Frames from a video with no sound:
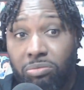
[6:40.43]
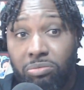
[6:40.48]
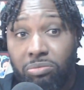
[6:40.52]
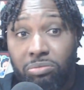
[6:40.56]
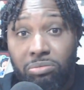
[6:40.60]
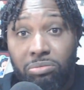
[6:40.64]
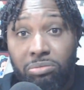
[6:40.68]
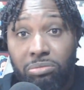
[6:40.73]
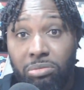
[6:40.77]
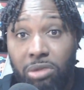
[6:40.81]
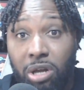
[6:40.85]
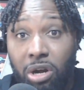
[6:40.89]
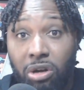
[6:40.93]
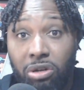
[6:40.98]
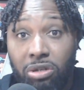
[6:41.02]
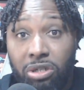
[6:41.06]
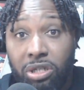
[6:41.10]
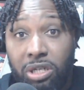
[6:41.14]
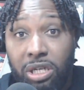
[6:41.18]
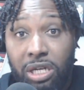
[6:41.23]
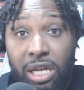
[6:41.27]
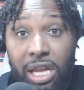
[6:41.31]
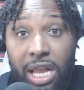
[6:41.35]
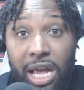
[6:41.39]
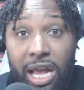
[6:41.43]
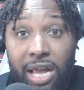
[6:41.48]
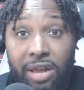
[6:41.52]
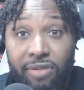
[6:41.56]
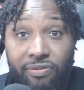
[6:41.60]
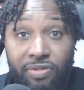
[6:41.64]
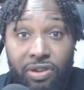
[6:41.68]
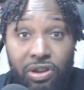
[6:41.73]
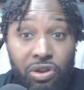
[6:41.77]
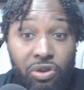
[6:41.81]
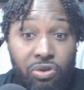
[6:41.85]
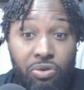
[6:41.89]
larger than life
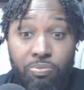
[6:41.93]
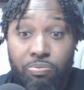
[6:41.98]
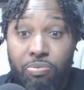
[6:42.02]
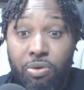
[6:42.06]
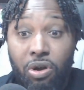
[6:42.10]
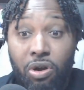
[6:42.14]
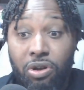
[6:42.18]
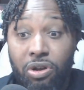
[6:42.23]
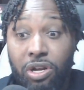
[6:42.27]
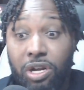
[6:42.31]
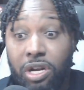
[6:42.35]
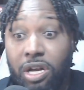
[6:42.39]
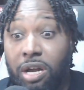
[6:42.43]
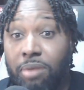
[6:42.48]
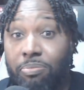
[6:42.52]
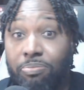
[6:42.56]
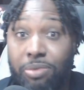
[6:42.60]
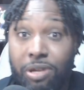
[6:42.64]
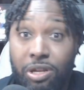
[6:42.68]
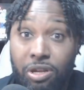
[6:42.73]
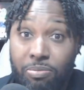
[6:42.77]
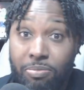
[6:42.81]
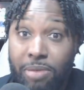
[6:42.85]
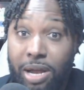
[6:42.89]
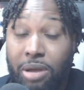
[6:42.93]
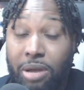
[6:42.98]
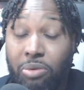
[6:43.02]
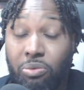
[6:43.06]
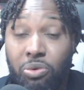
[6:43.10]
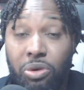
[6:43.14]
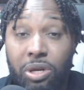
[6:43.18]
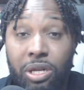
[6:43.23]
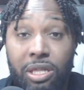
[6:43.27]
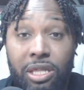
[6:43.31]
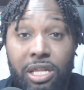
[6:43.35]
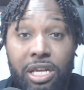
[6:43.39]
and you're part of the company, you might
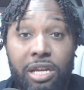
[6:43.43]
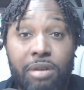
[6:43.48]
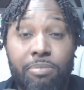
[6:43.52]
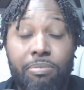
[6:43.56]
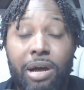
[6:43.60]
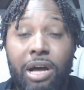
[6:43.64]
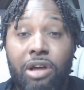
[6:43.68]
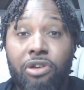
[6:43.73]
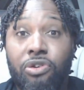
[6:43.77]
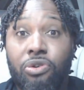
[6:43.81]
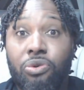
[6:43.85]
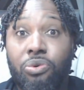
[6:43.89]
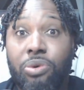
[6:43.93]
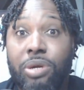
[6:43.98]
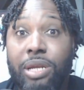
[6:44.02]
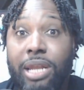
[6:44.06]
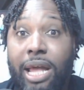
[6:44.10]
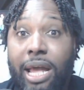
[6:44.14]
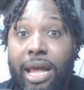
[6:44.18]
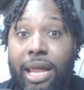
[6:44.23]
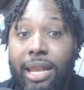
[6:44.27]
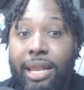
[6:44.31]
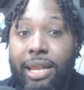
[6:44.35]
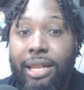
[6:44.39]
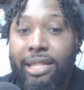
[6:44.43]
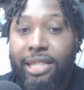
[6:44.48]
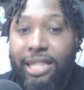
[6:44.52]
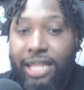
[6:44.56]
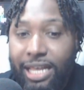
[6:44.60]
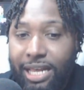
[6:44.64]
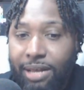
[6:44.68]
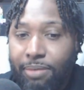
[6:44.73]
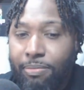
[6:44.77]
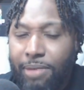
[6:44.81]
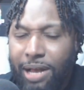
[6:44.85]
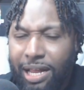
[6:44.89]
want to think about doing that.
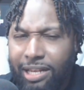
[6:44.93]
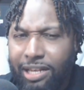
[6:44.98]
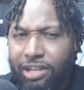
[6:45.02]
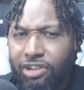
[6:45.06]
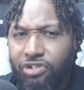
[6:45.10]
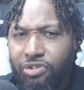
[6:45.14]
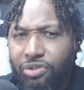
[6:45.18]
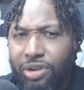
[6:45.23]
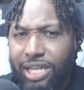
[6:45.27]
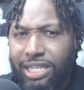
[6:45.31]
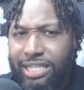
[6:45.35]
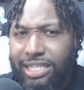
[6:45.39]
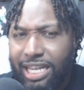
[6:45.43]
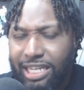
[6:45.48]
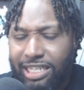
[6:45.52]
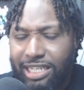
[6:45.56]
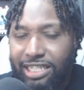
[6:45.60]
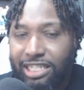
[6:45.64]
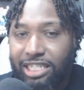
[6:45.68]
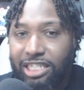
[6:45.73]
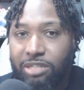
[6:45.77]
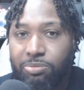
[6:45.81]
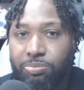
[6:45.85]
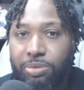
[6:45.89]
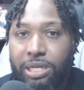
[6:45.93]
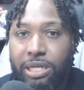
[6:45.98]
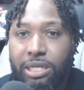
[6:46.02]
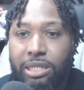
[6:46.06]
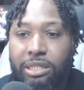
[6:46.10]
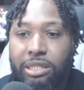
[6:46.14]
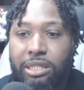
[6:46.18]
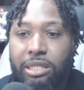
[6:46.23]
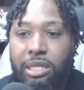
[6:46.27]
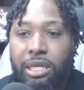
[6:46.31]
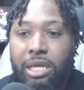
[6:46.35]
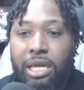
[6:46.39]
Think about the transaction
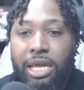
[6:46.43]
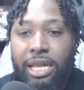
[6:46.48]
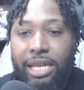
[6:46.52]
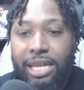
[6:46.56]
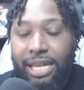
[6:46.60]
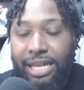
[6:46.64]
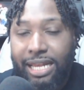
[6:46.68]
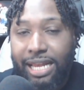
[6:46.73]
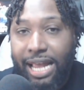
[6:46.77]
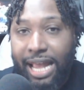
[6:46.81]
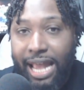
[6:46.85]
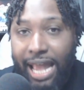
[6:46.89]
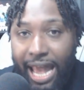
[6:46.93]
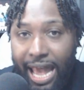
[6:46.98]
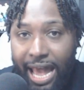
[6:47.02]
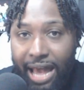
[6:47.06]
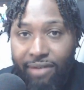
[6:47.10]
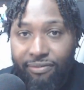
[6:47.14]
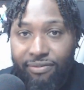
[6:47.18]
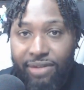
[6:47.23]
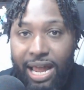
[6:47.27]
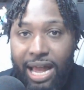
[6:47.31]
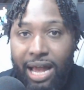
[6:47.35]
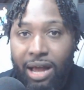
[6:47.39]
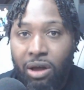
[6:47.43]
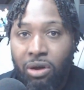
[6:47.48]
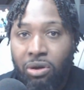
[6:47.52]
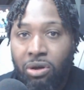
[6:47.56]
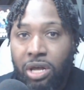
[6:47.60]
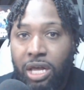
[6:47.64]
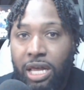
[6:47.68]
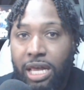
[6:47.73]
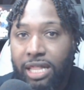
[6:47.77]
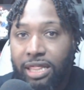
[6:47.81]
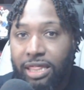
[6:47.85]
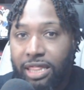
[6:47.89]
speeds that they have now,
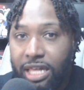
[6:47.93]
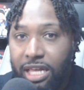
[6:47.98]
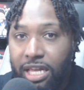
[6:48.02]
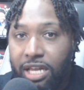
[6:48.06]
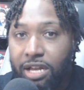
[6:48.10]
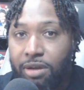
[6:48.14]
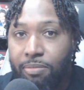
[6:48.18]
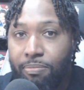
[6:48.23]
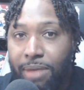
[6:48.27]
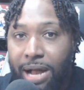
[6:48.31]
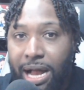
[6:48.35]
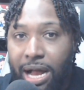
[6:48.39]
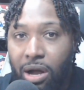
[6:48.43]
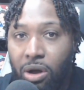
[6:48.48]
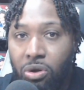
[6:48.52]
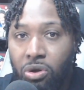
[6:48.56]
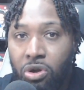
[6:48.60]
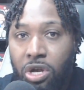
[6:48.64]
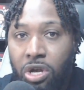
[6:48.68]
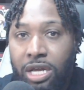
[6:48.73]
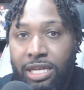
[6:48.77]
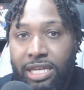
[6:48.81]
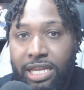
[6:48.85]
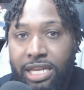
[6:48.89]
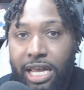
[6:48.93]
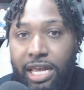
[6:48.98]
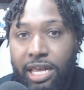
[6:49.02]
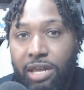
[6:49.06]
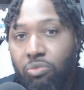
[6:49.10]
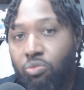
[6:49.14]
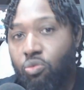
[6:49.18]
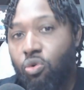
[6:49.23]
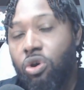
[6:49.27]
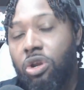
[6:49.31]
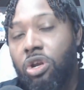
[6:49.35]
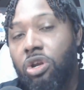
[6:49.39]
and think about
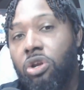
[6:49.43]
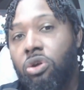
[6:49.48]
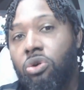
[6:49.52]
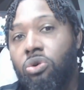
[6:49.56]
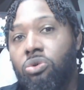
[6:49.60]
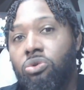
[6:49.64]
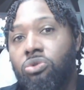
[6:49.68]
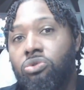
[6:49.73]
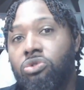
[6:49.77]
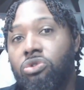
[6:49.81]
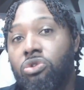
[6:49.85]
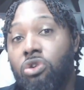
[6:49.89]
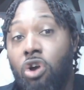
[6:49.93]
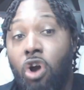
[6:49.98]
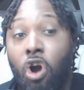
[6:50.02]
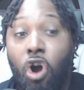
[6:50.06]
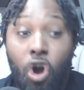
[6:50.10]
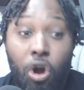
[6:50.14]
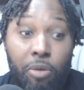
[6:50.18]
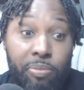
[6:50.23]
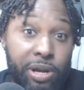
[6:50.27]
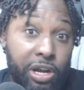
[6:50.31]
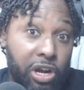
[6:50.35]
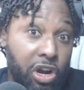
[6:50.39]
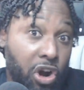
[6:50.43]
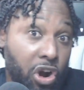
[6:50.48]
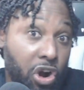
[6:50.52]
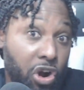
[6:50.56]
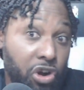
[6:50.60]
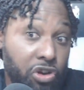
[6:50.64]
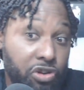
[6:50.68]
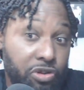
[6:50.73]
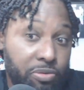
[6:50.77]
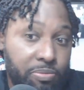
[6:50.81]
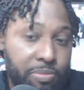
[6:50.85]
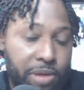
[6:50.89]
taking one of those carbon
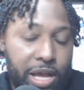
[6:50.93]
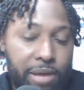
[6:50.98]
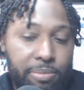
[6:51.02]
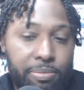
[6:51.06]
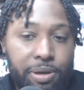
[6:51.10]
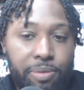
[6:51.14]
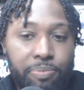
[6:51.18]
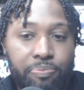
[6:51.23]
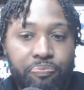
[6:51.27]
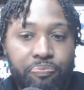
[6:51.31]
cards, maybe